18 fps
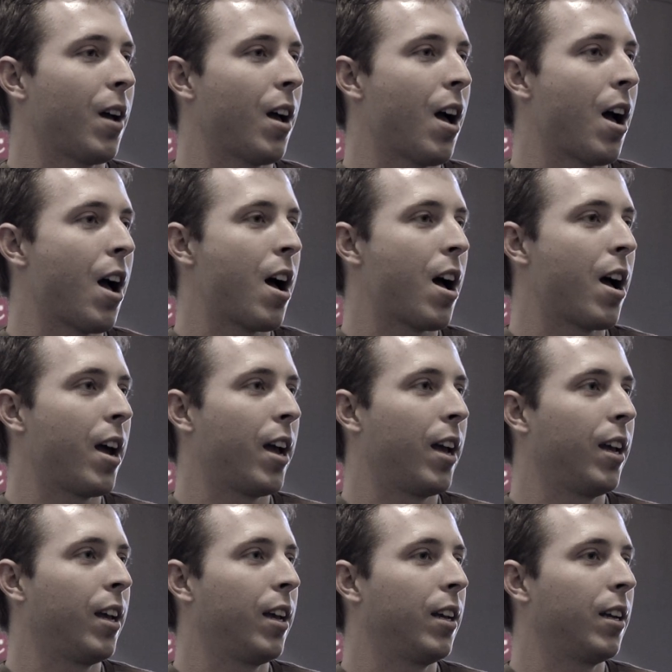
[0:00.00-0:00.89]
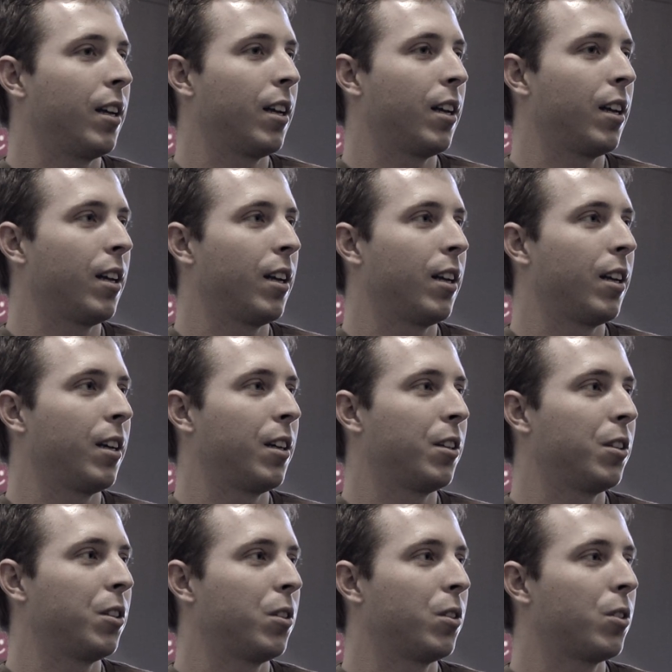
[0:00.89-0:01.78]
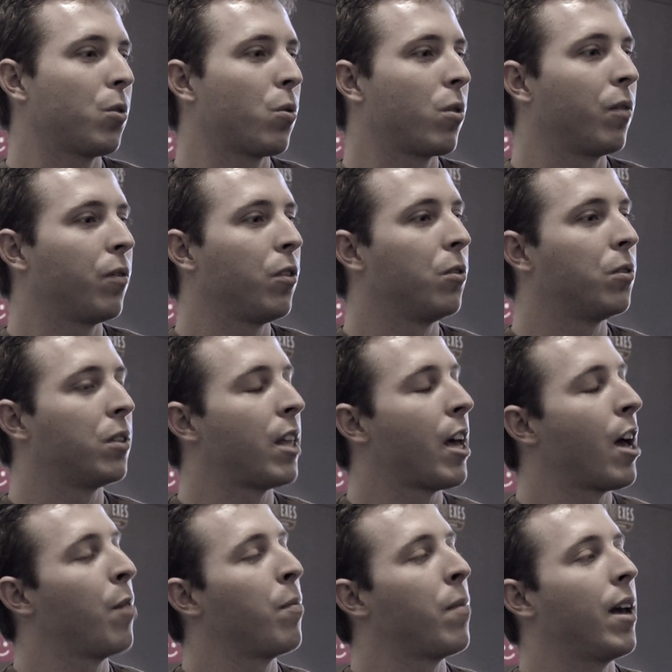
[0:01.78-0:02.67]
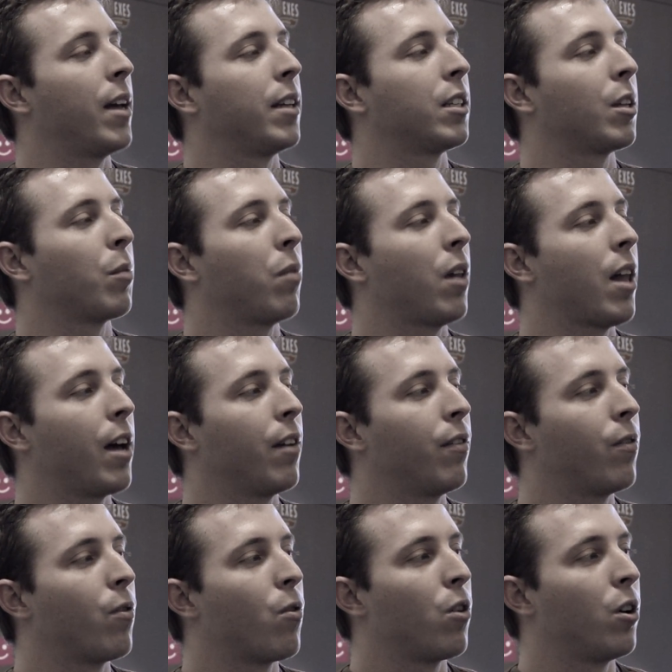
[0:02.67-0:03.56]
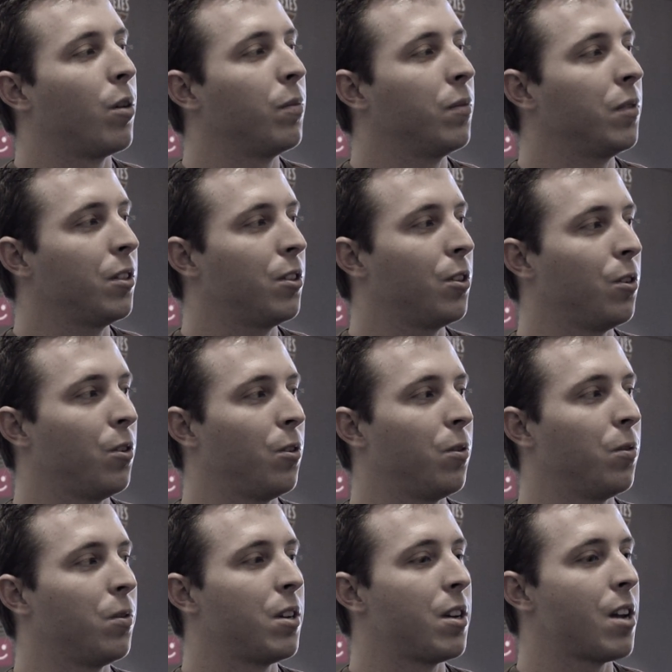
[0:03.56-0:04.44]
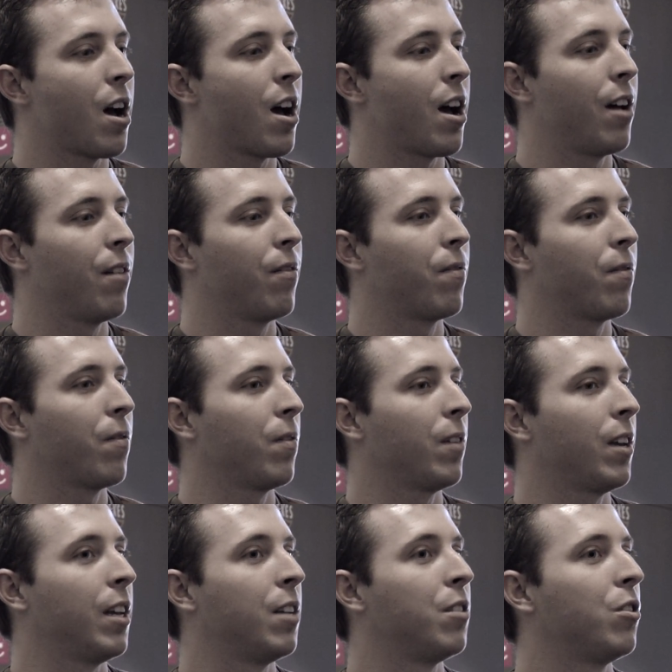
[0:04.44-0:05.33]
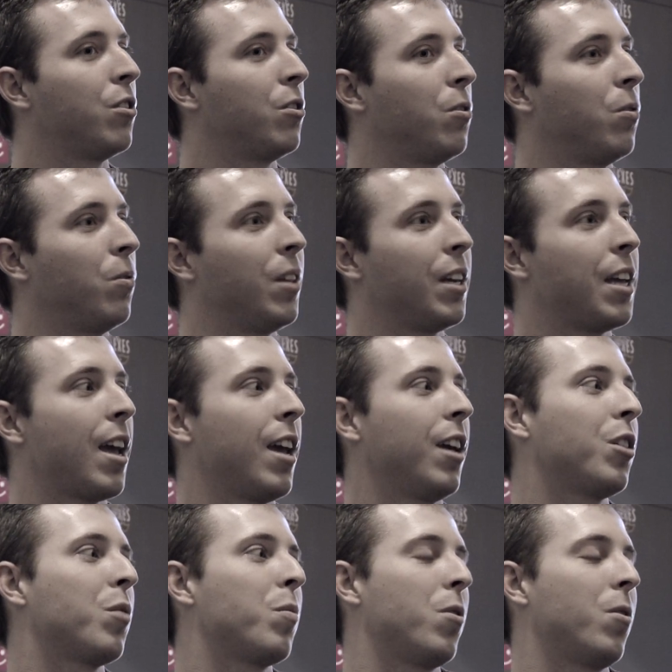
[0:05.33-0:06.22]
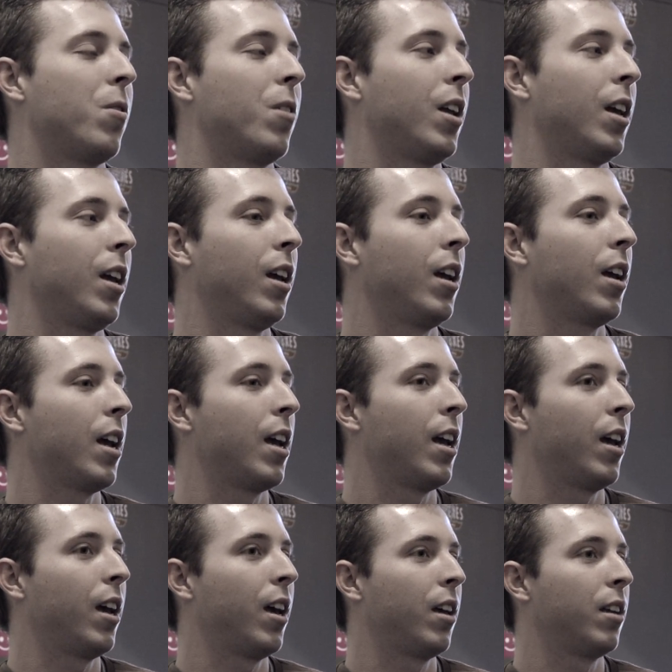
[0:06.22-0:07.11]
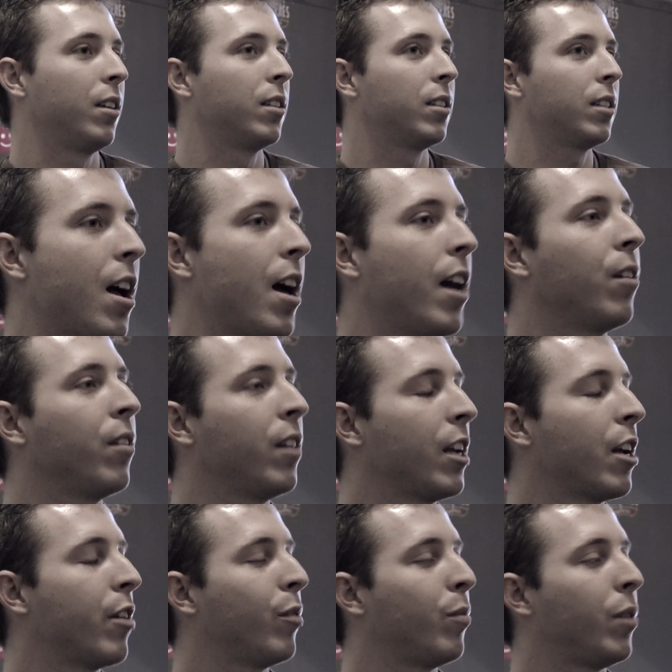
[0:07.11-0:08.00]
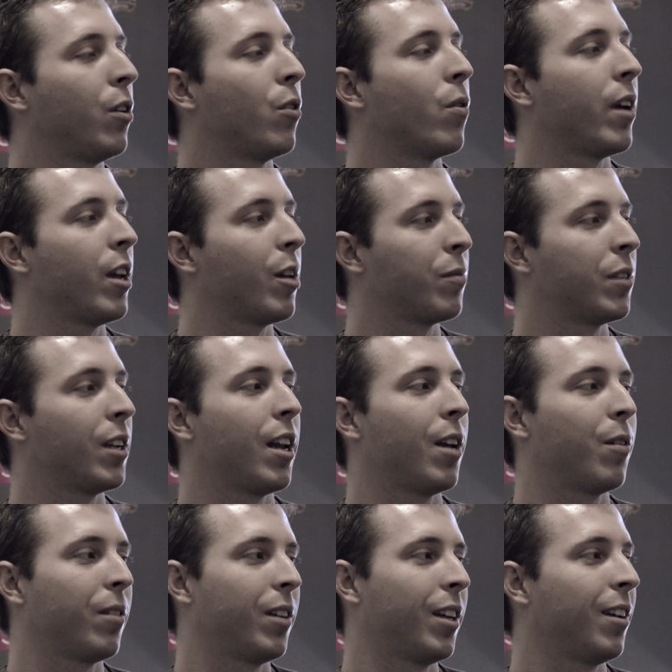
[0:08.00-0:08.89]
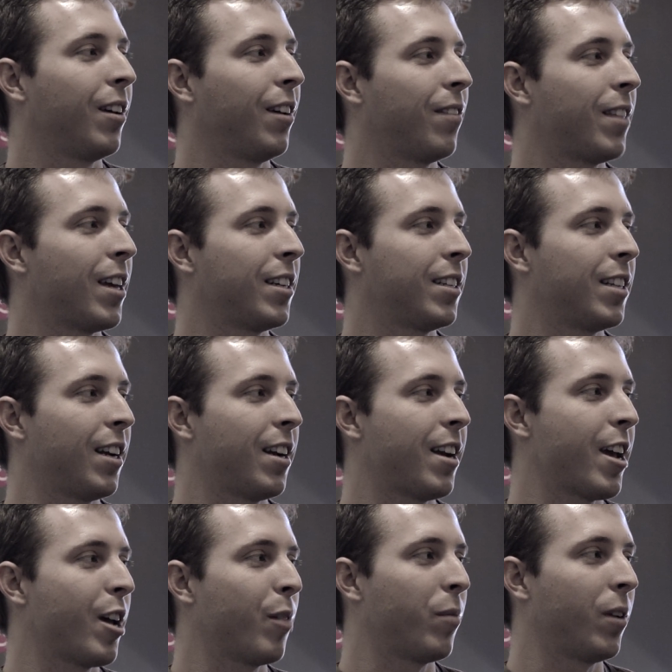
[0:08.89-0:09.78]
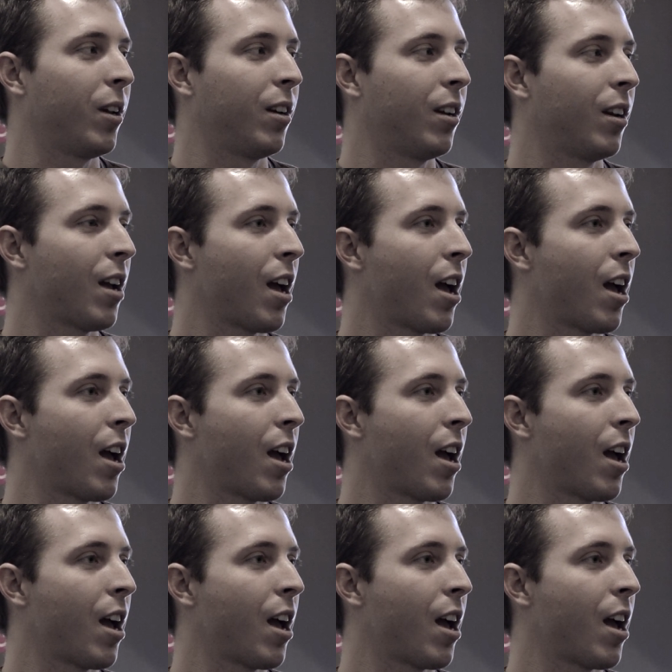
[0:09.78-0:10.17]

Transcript: I sort of used them as the platform to dive into the gay community and I don't think I would be who I am today if that didn't happen.